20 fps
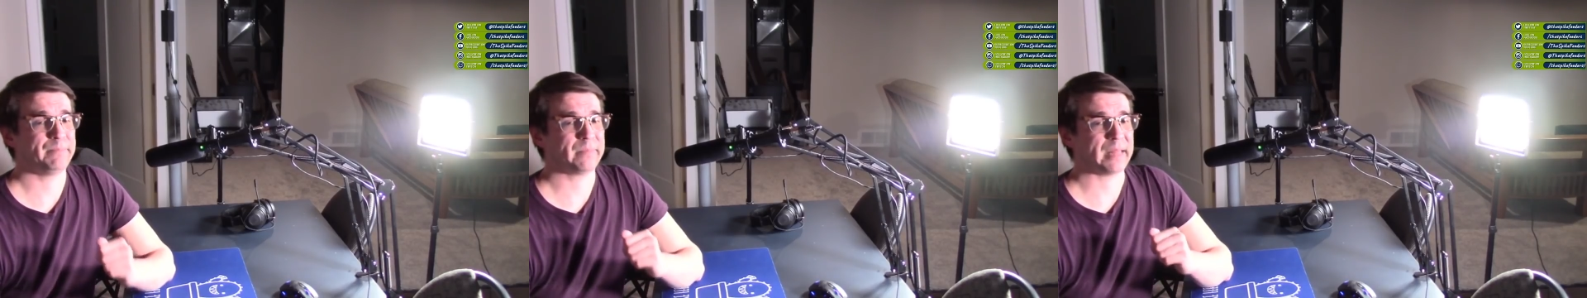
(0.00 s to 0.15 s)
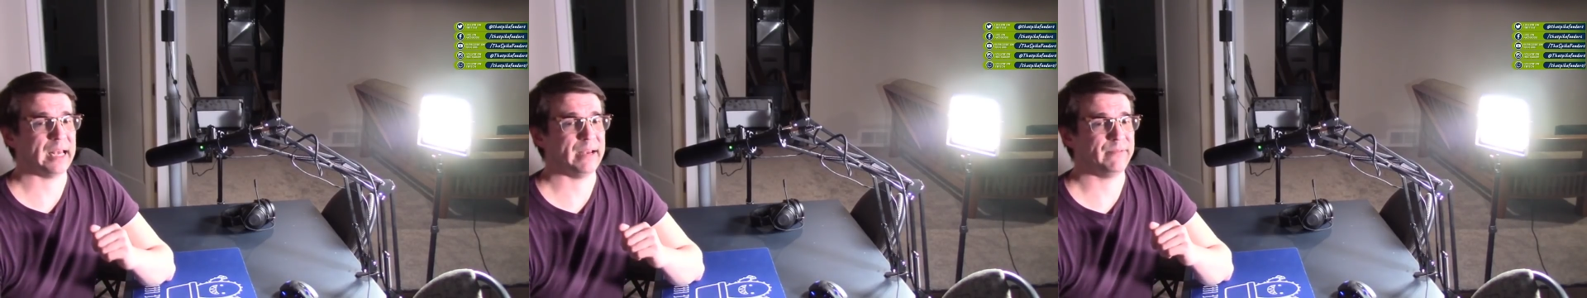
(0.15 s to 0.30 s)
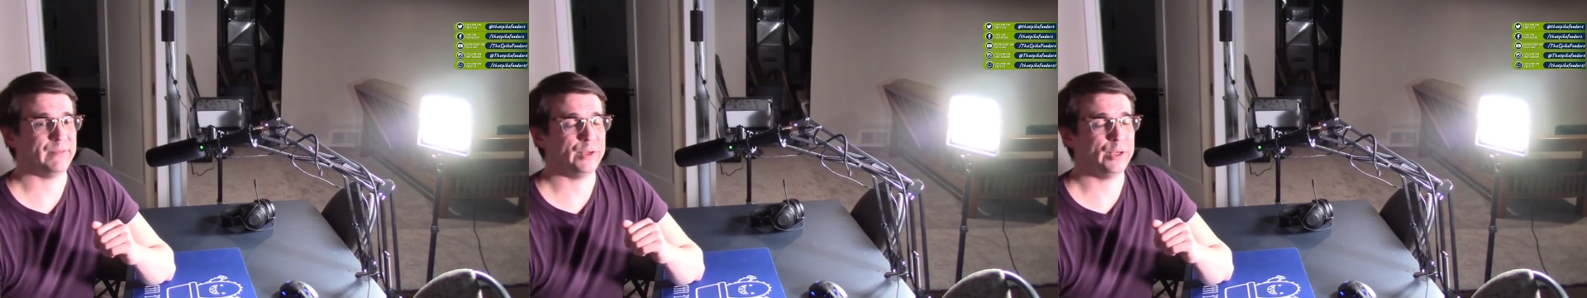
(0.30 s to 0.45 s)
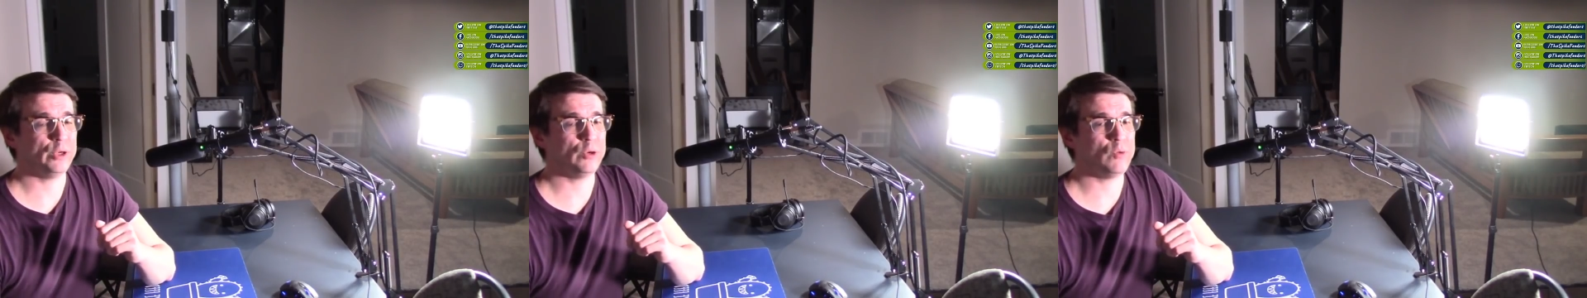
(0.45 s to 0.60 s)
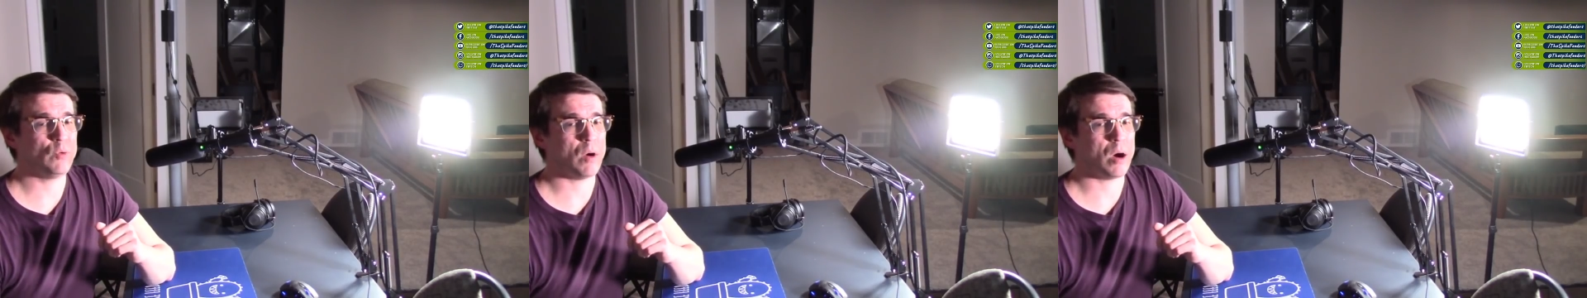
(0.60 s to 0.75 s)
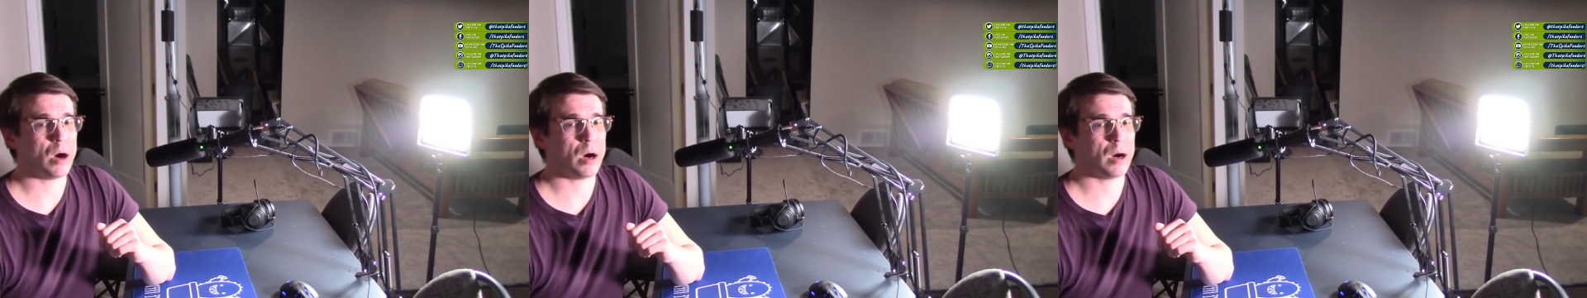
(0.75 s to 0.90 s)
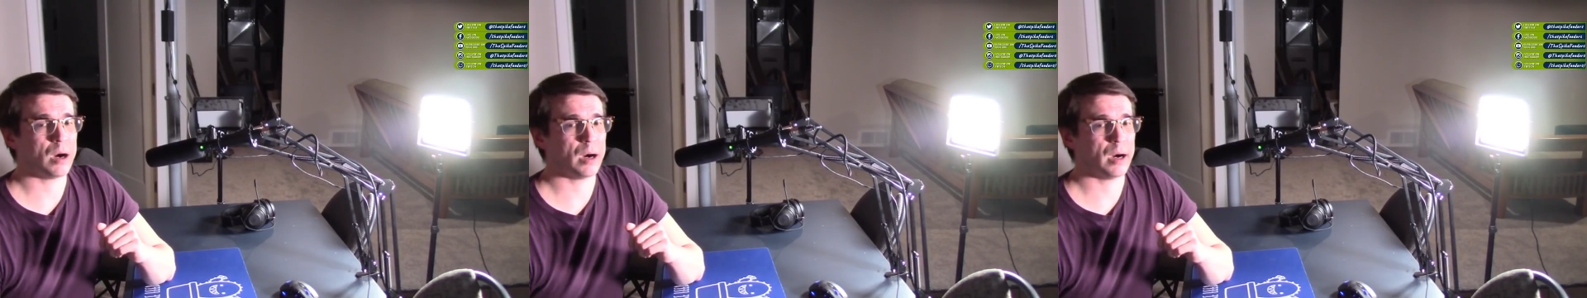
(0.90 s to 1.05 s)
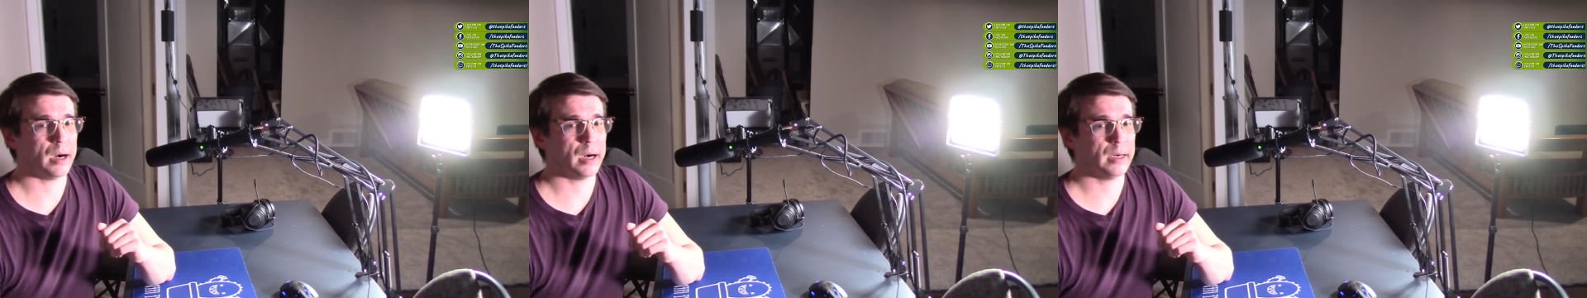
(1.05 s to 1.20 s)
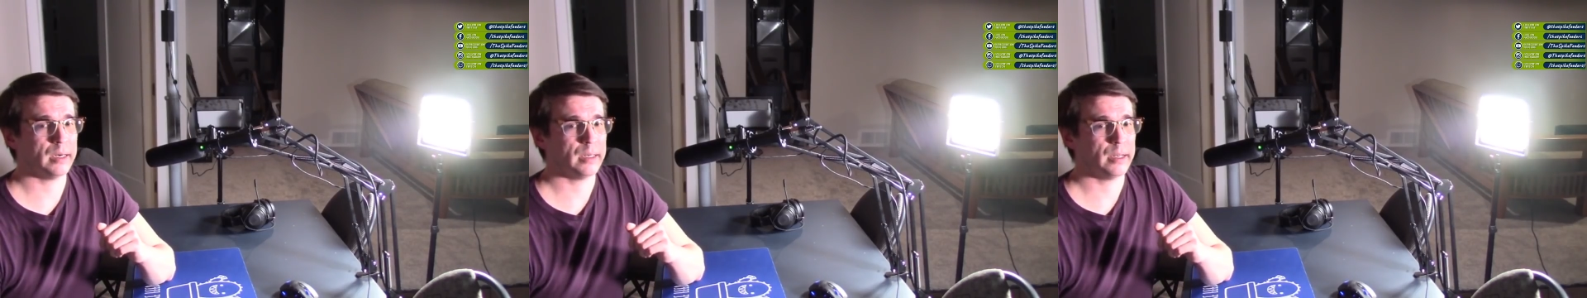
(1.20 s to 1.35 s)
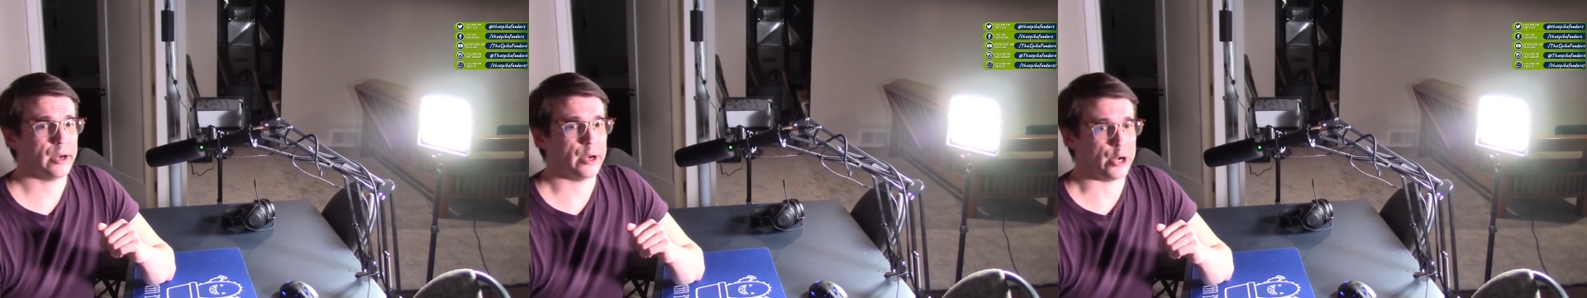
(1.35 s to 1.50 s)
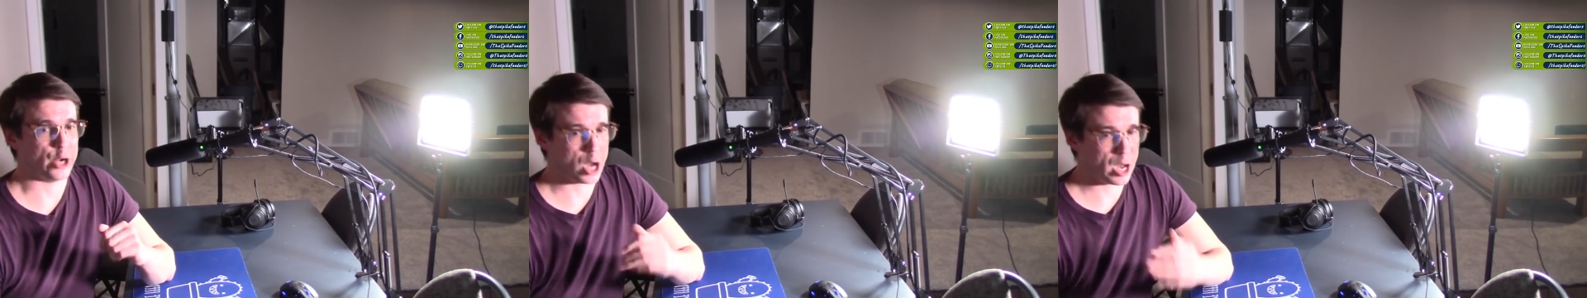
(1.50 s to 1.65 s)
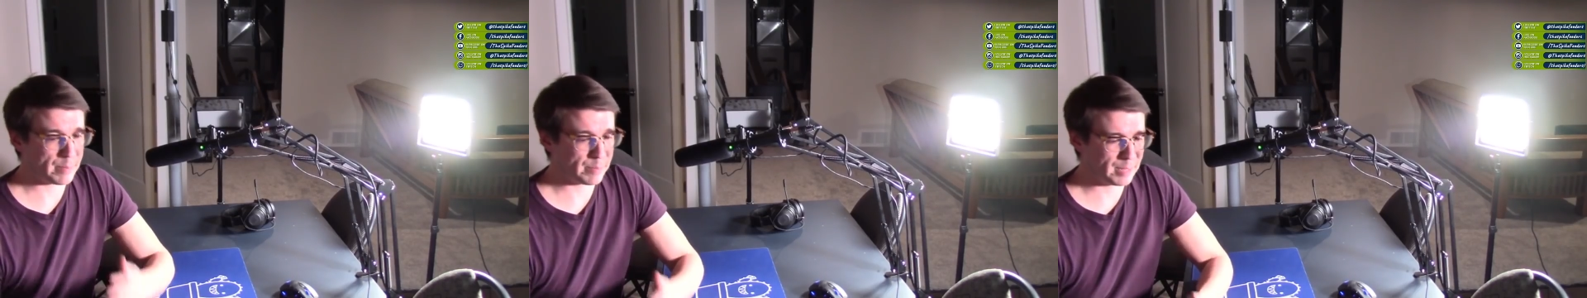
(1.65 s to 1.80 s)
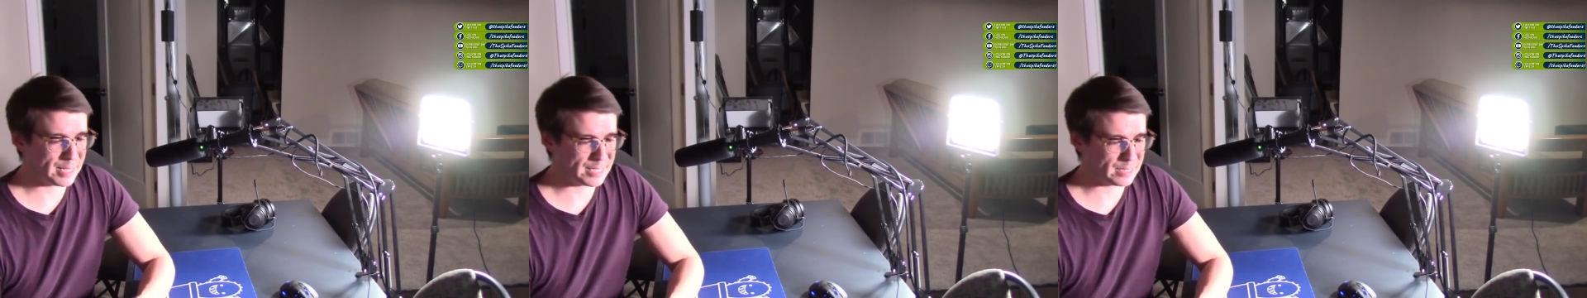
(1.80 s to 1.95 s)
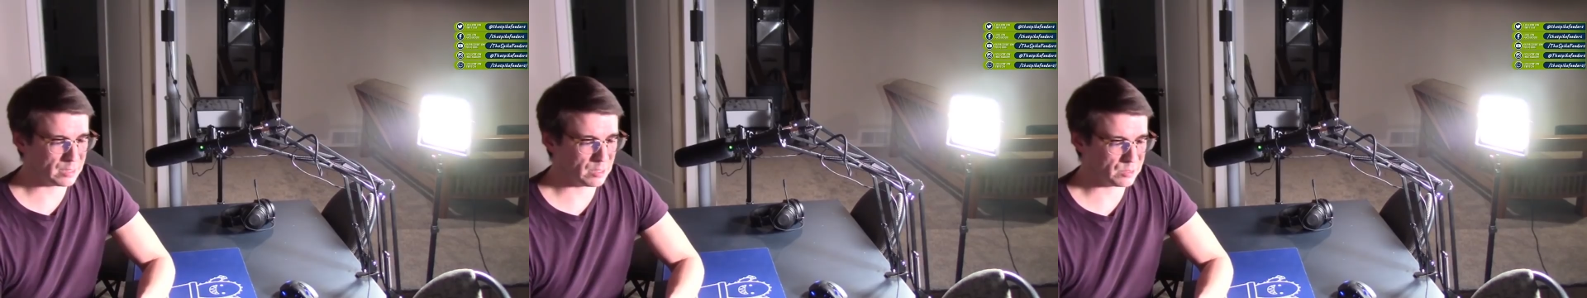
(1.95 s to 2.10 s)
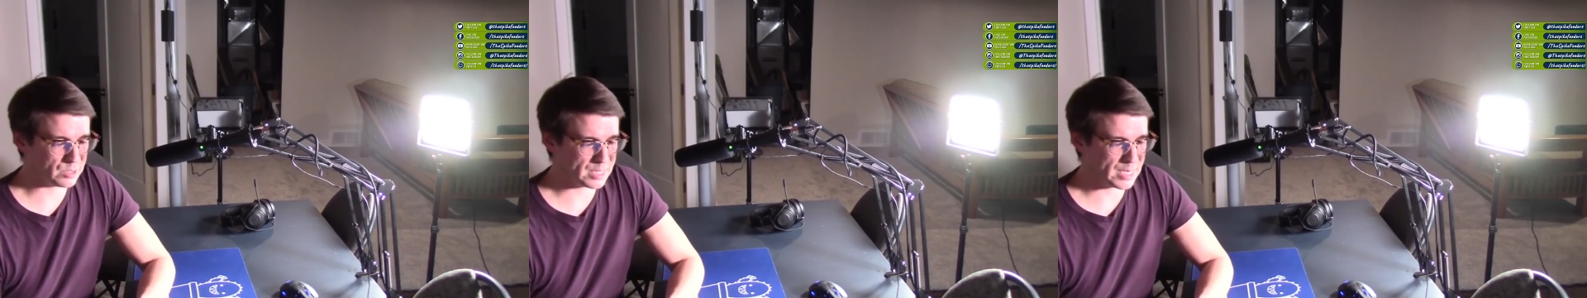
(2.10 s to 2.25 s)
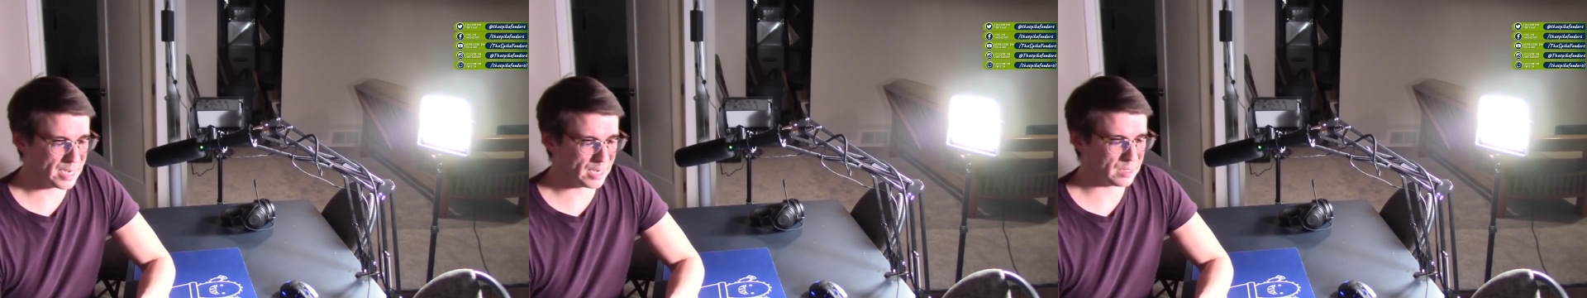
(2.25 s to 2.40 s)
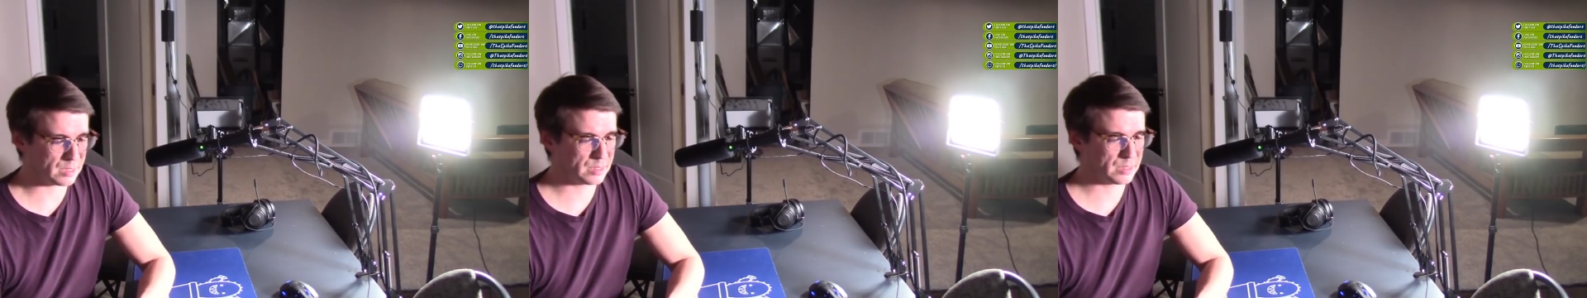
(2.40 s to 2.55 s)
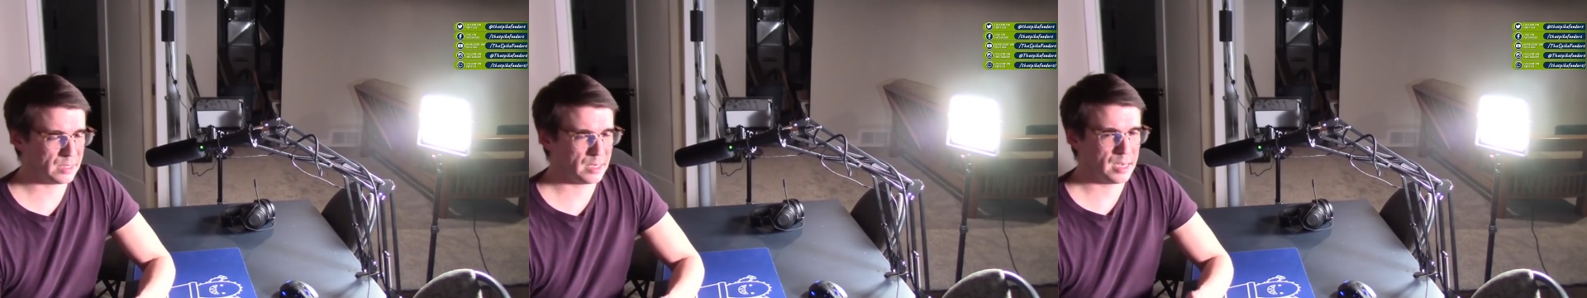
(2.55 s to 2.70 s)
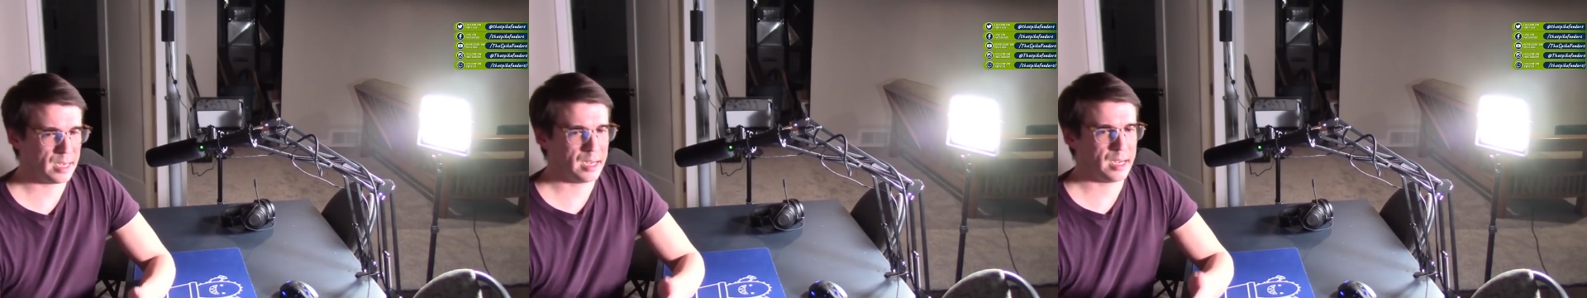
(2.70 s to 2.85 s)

If you are not playing those decks,